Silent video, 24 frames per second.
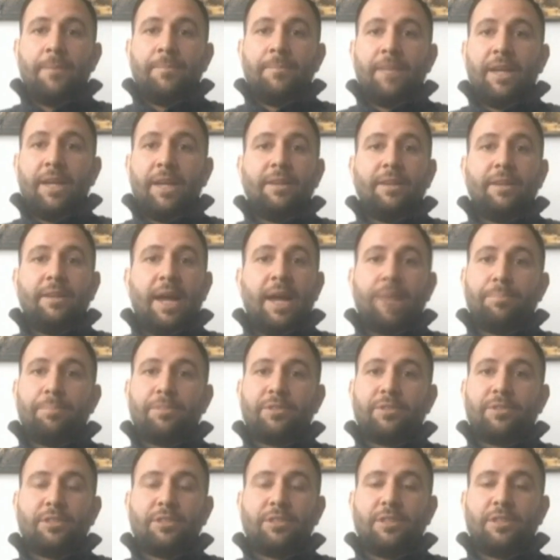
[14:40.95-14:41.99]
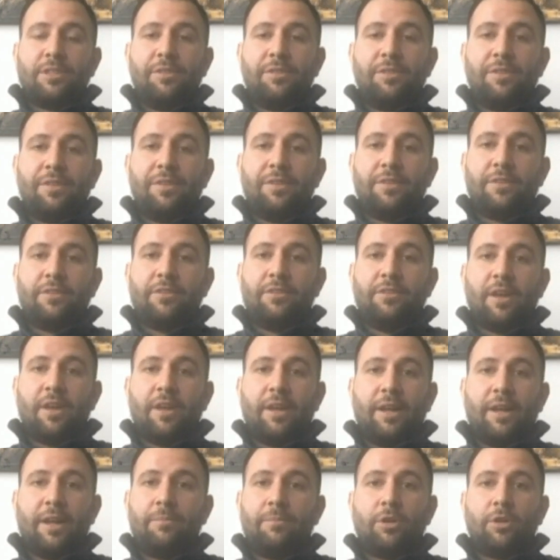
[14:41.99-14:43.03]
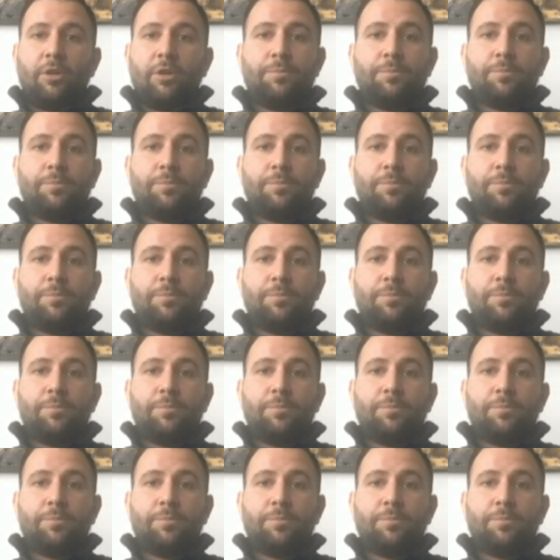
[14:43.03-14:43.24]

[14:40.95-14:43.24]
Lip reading: Indianapolis' defense has gotten much